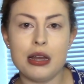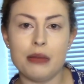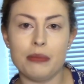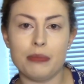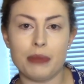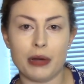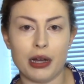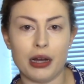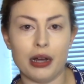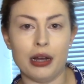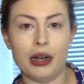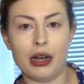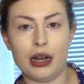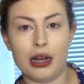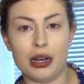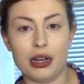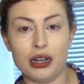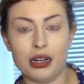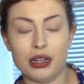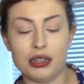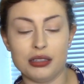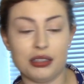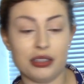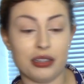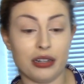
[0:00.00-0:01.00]
but
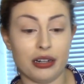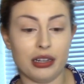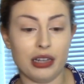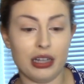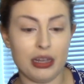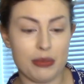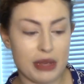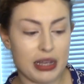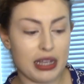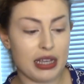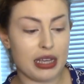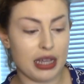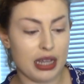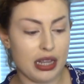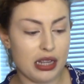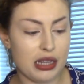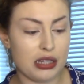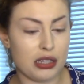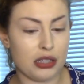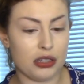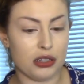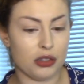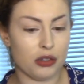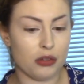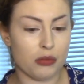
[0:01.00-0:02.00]
I'd certainly be keen
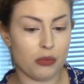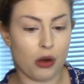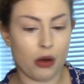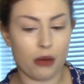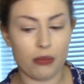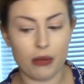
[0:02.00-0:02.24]
to do more